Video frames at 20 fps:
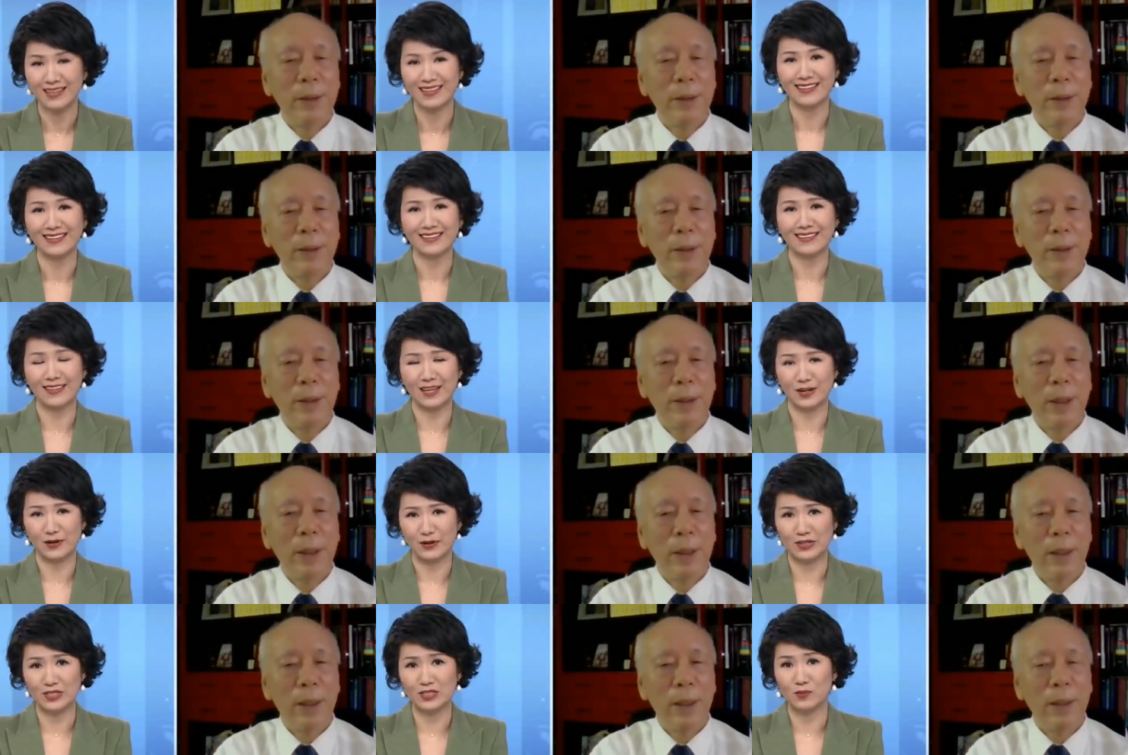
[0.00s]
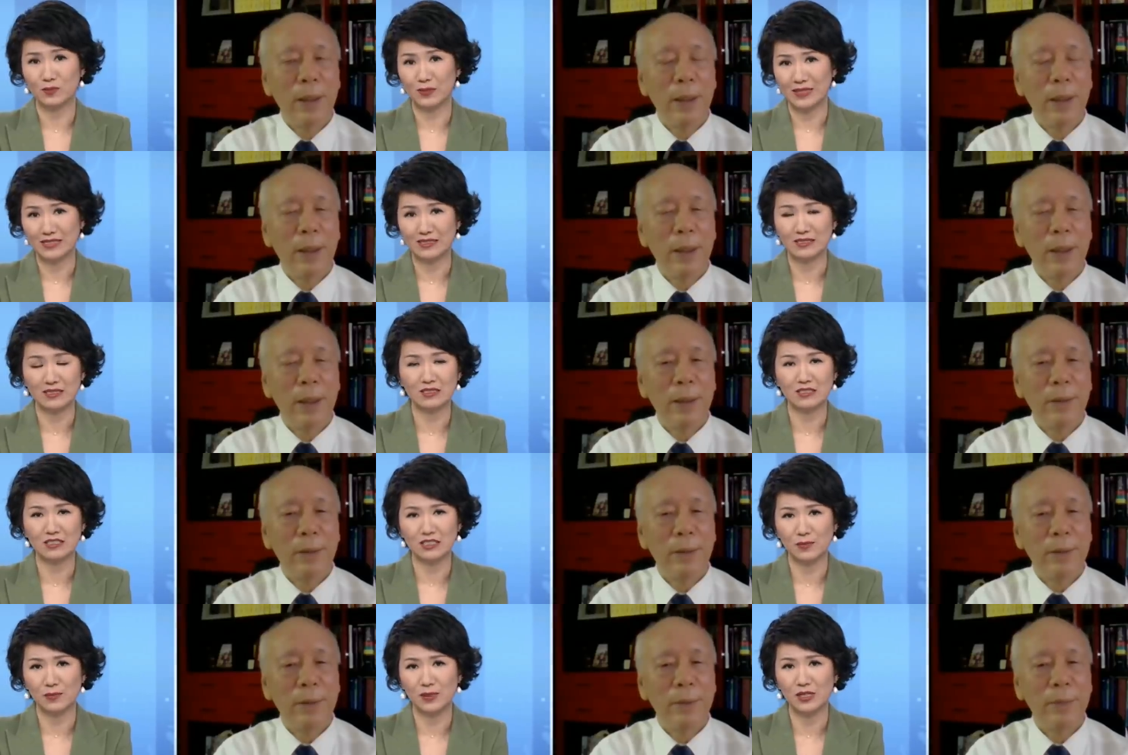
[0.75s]
Speaker 1: there is peace and
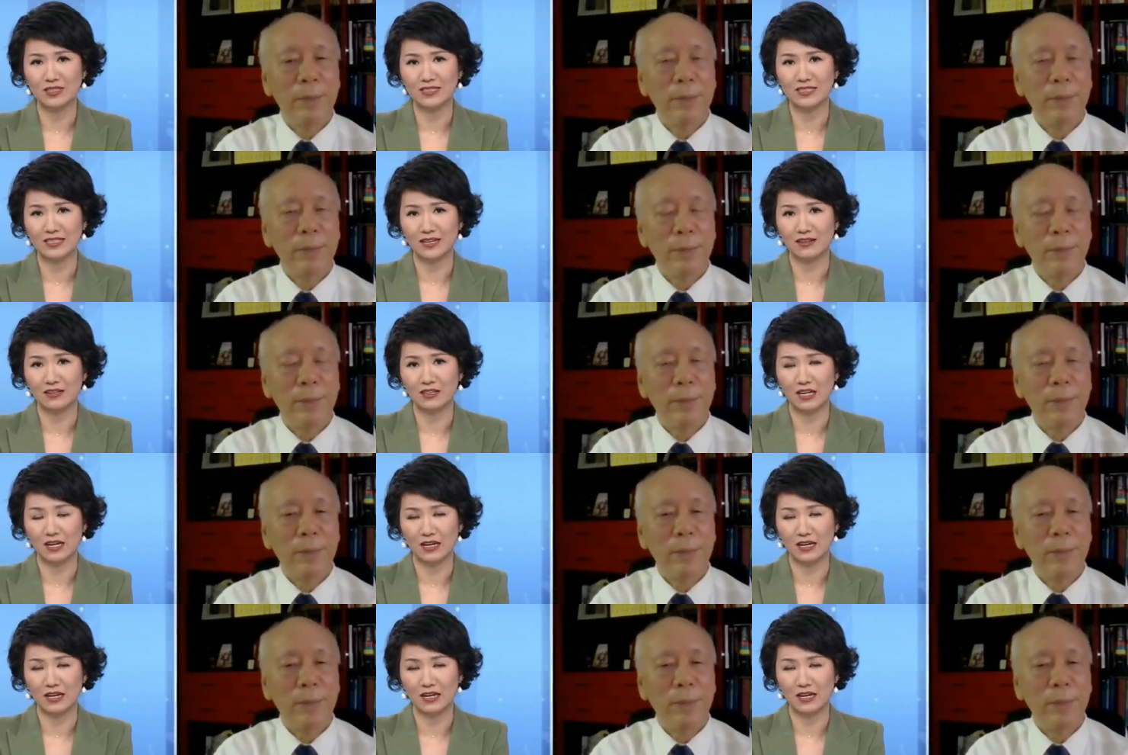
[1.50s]
stability in, in